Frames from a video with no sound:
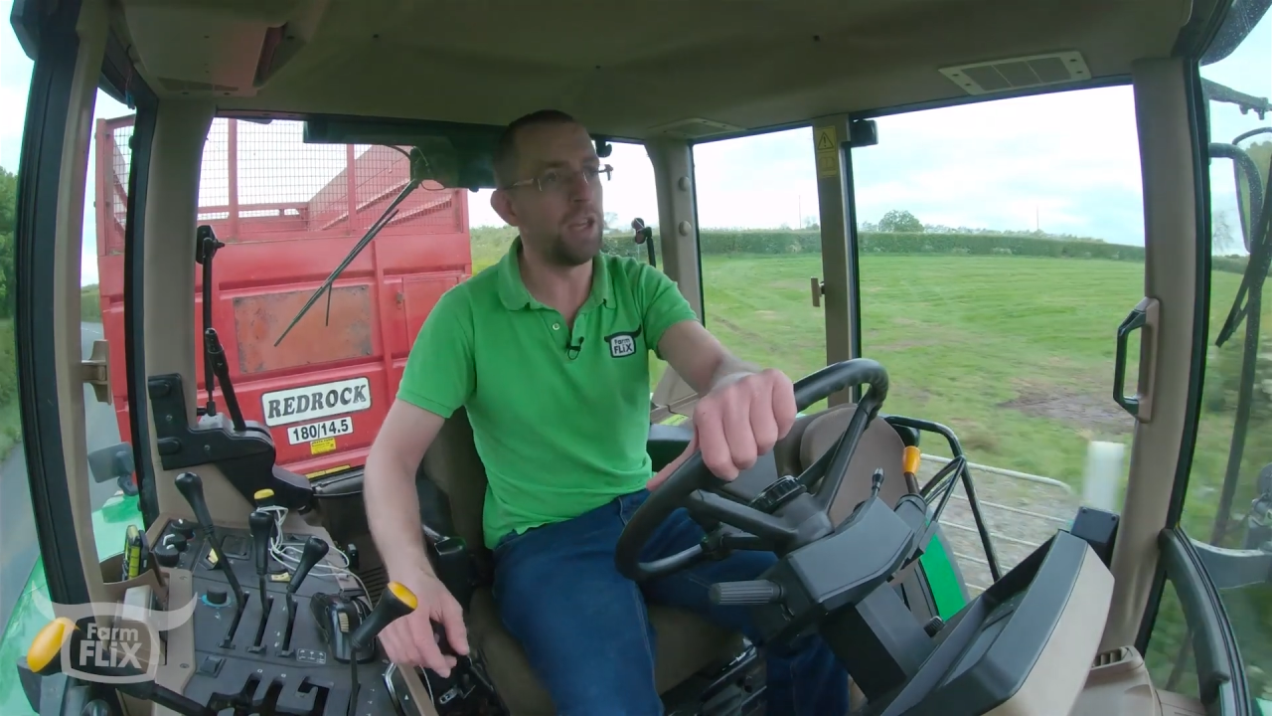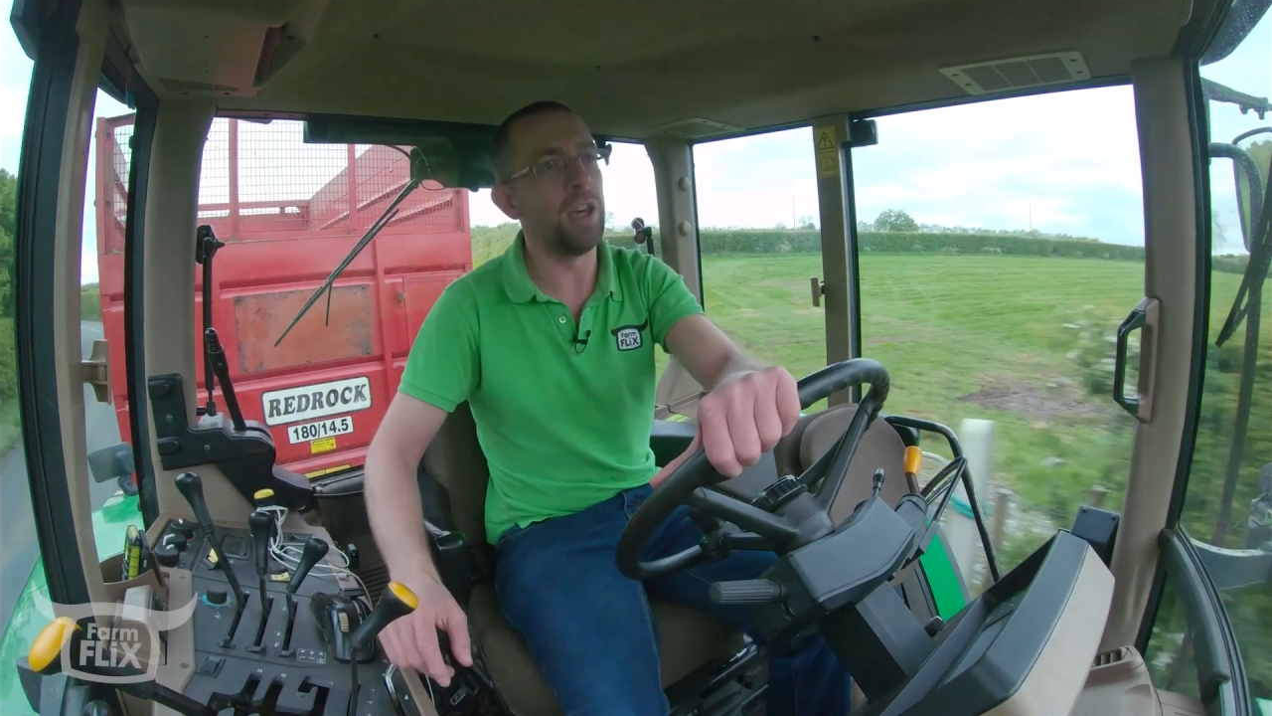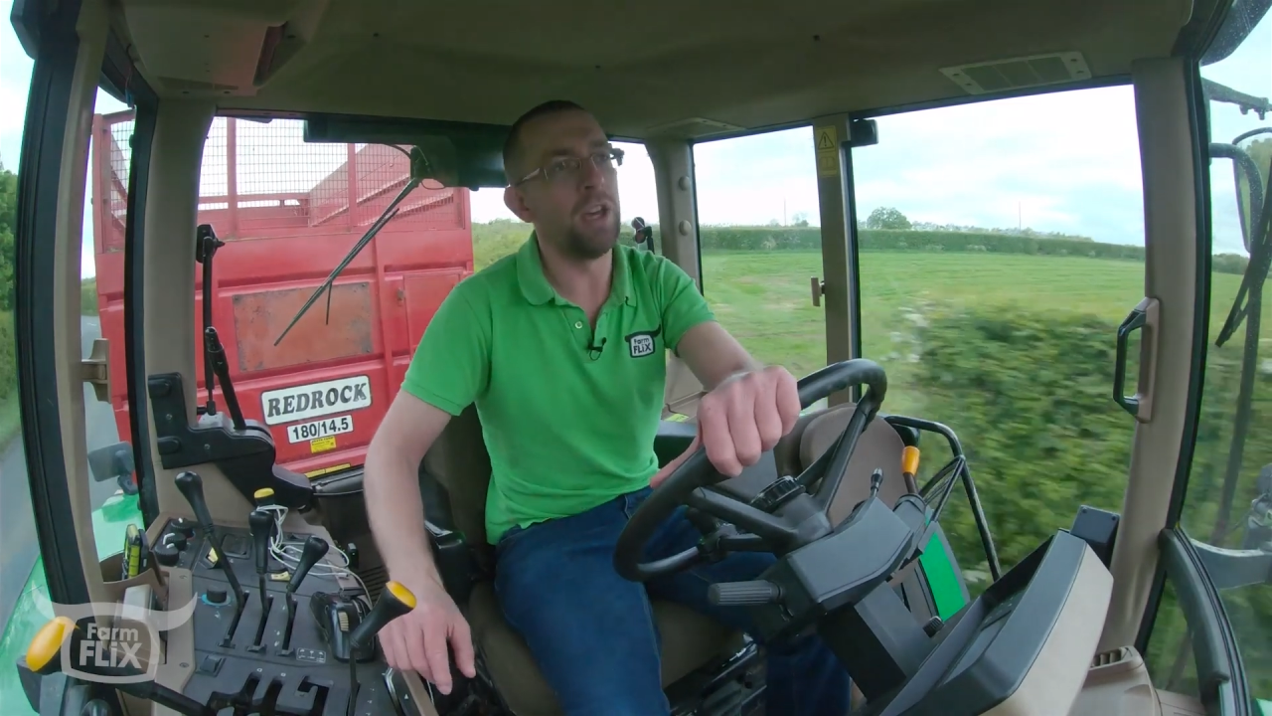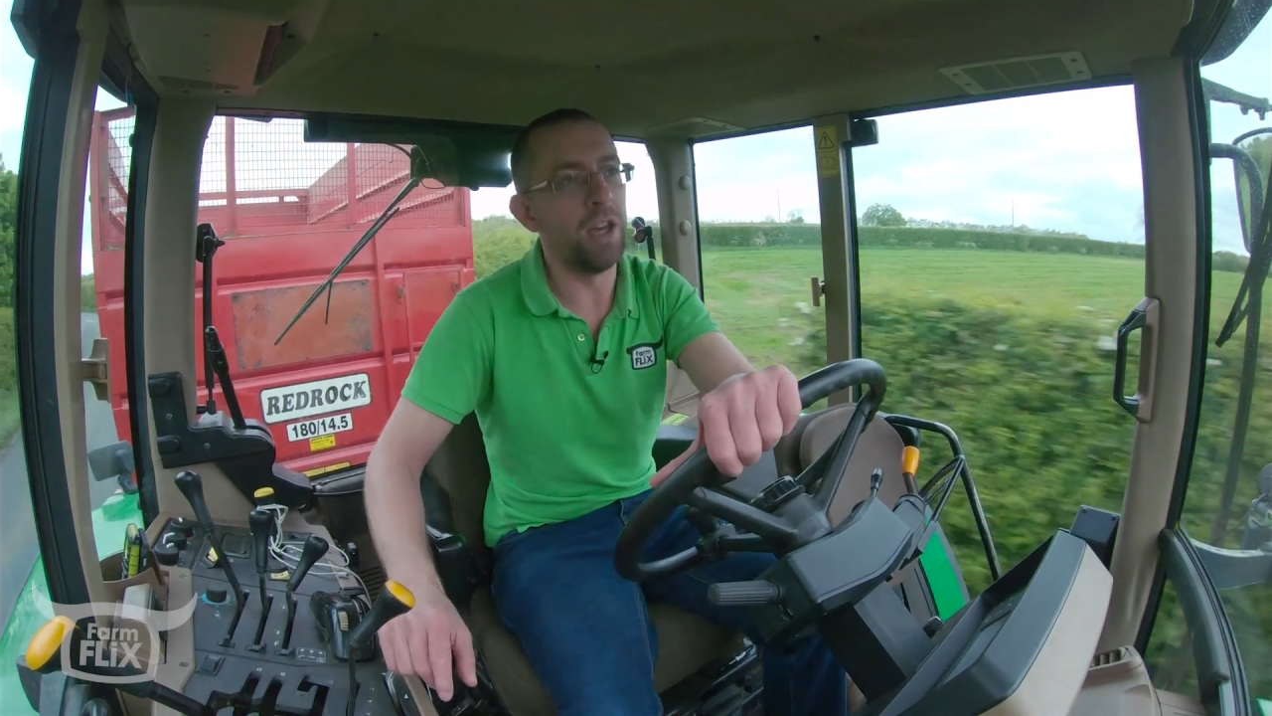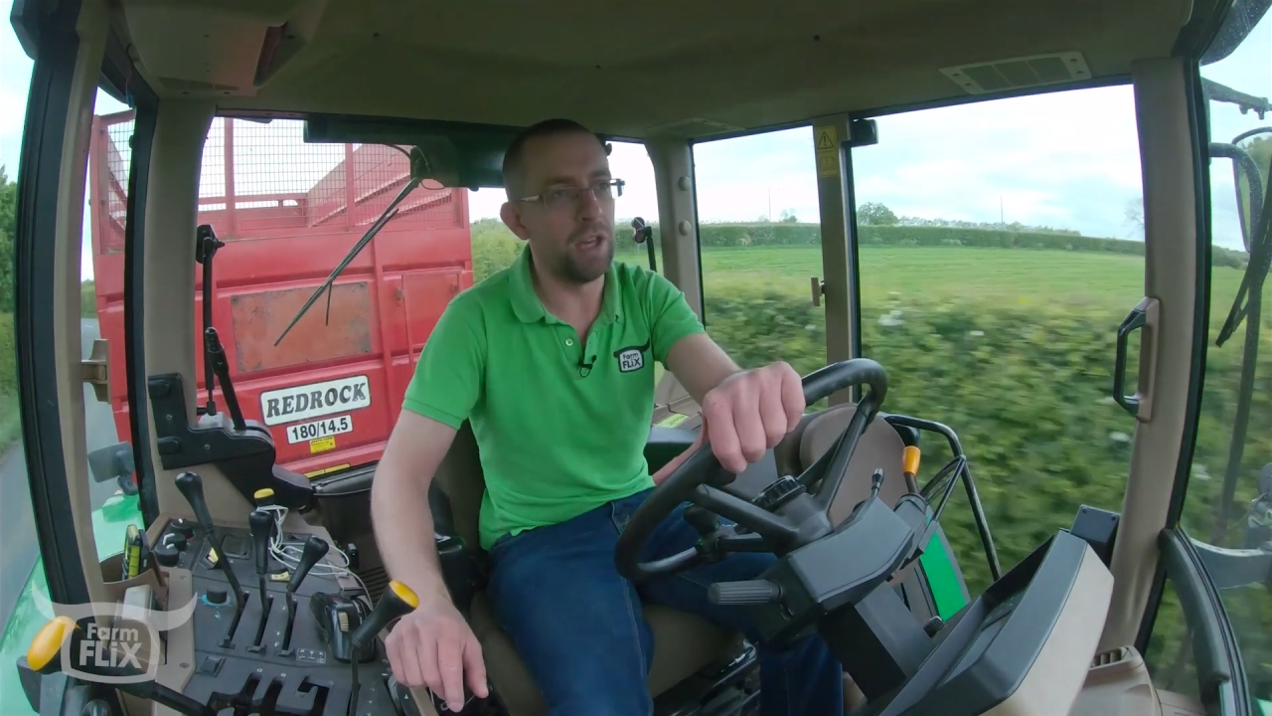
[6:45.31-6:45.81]

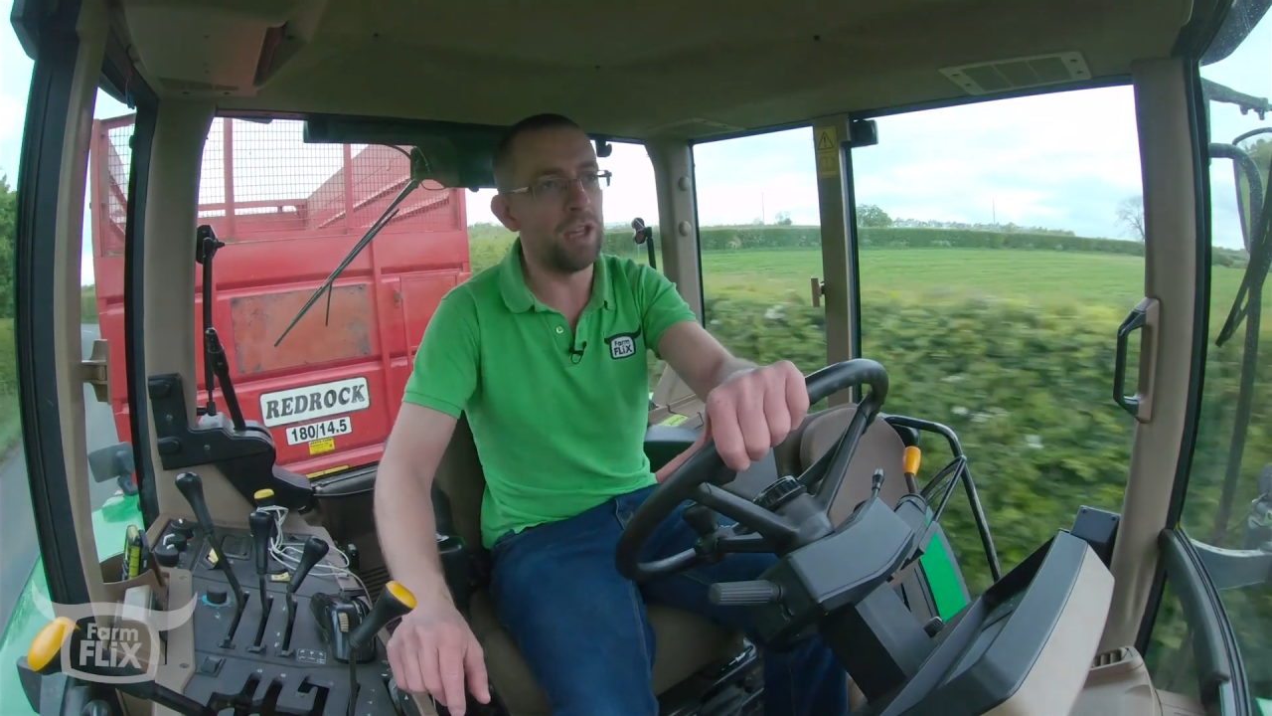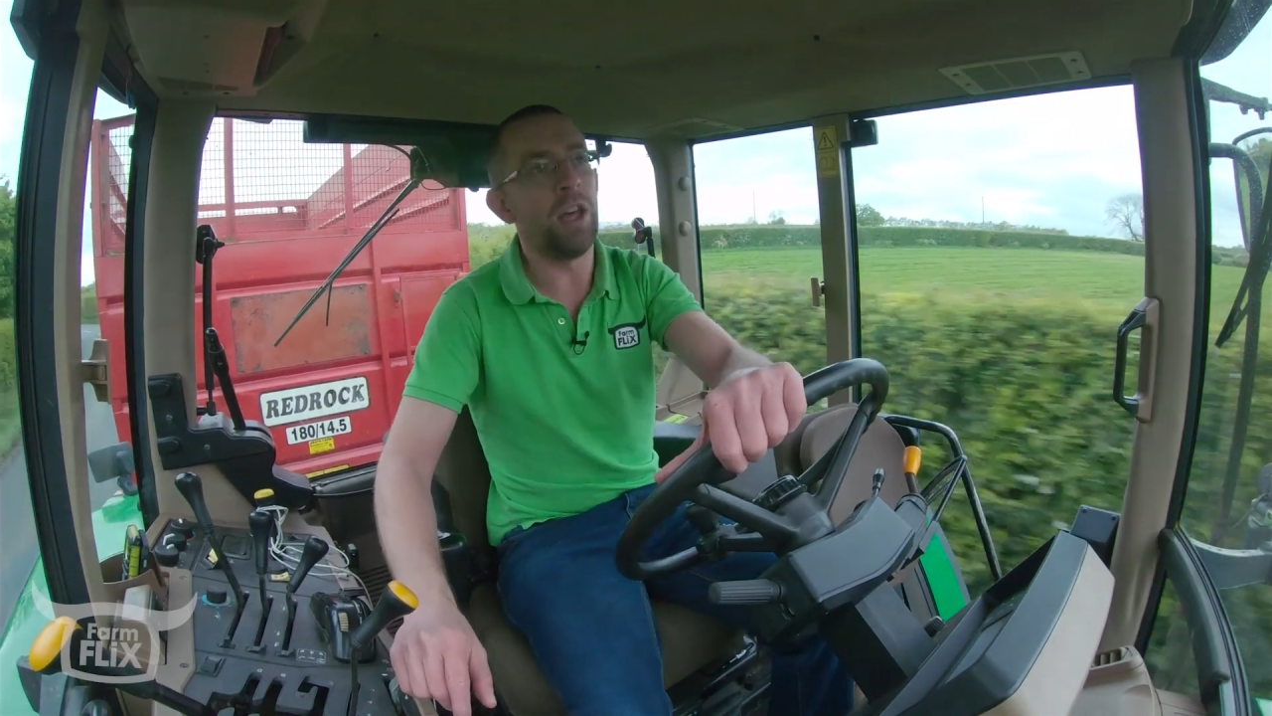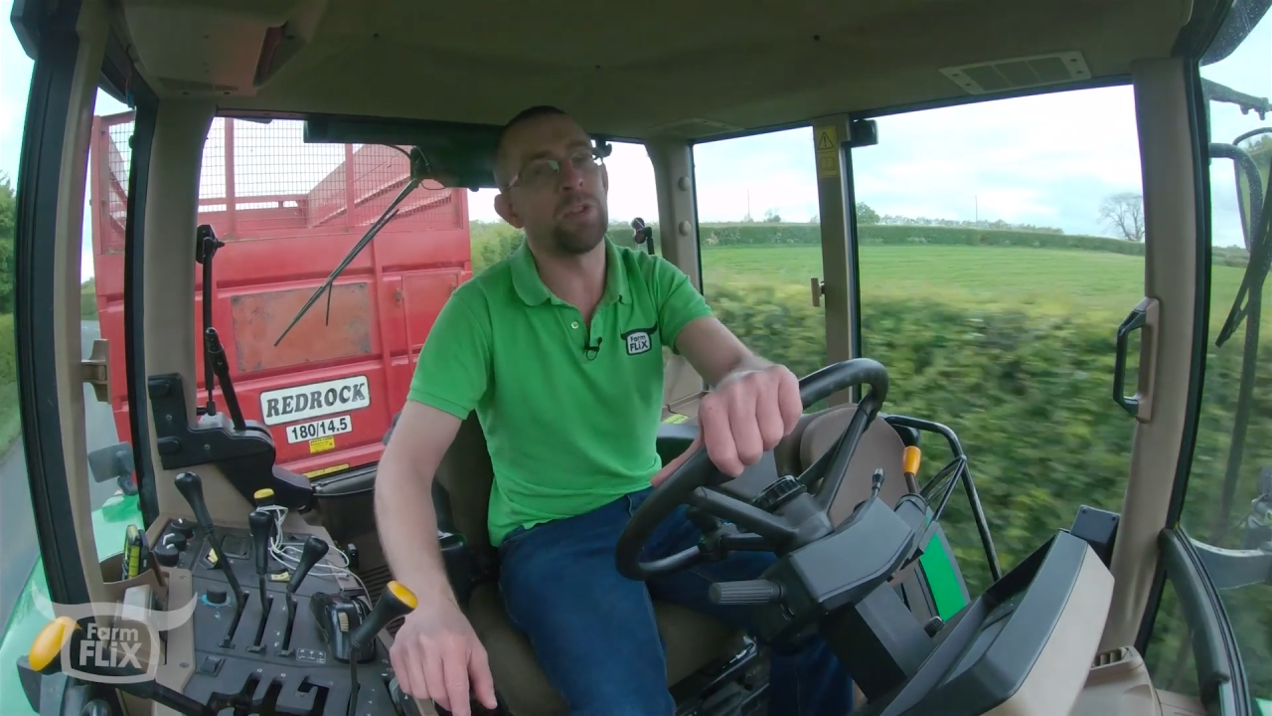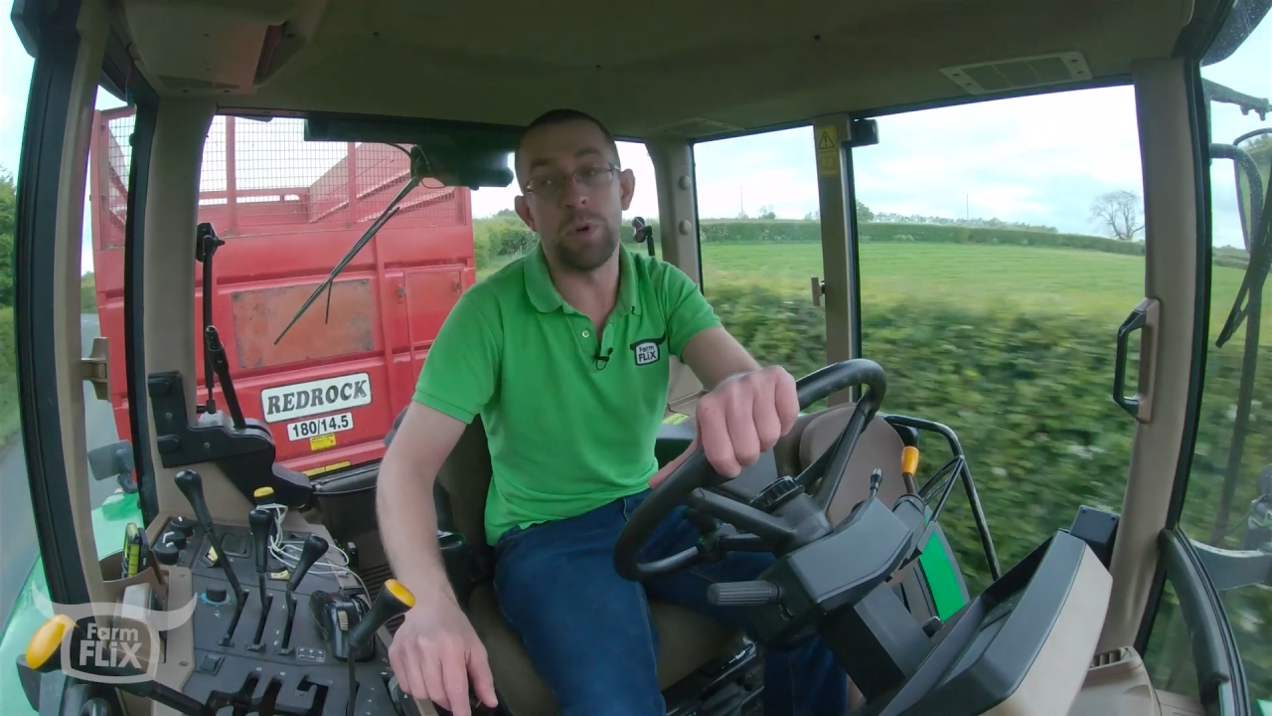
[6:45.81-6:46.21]
that's